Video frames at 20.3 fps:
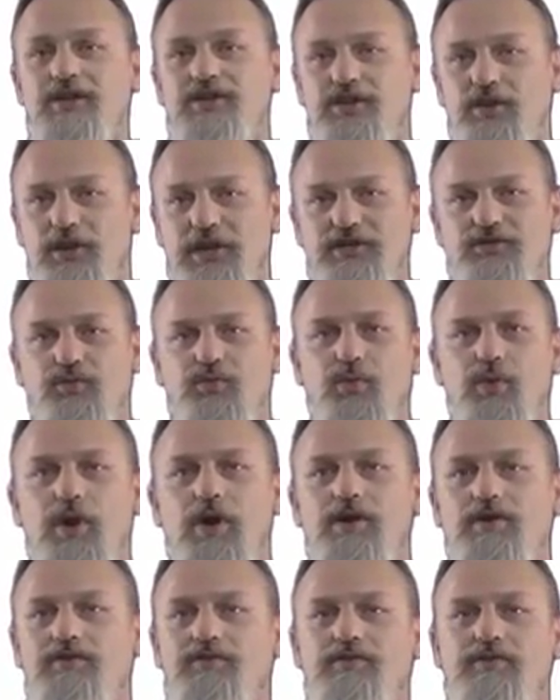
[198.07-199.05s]
So let's
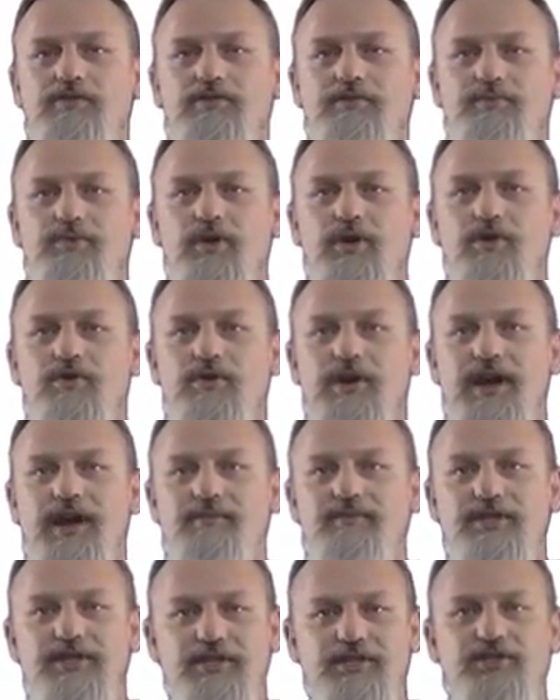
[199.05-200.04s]
walk through the
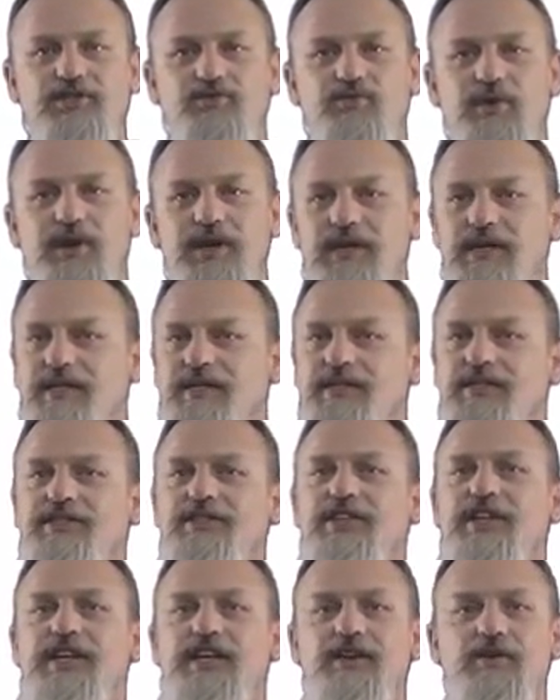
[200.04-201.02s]
programs in the suite to
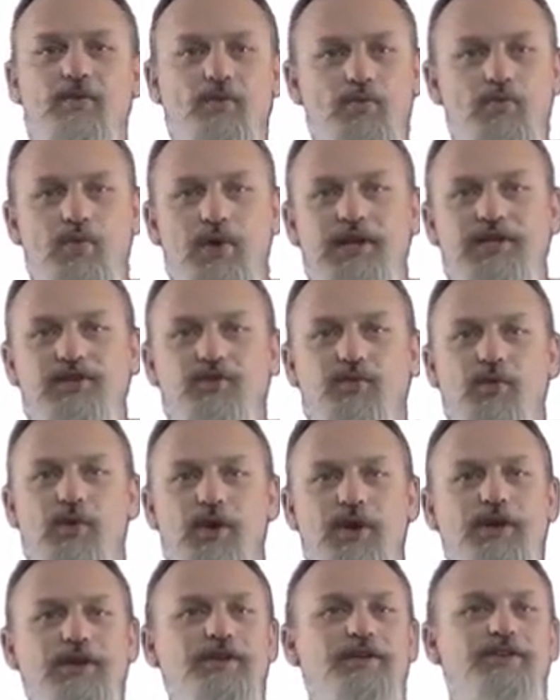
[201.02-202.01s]
see which
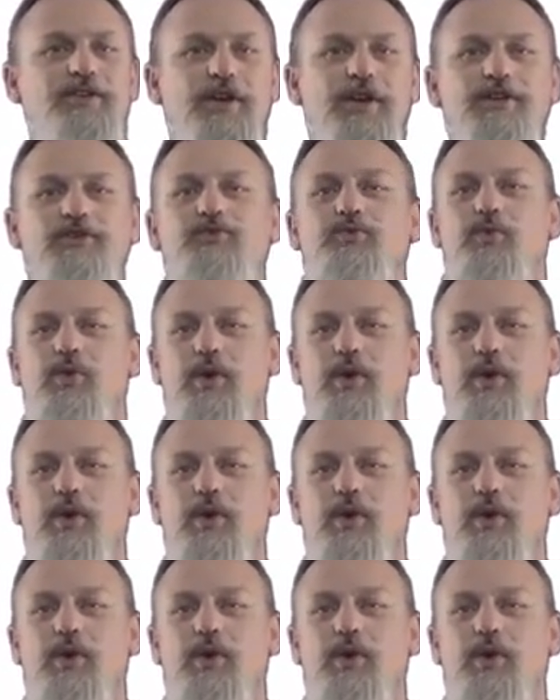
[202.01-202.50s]
one does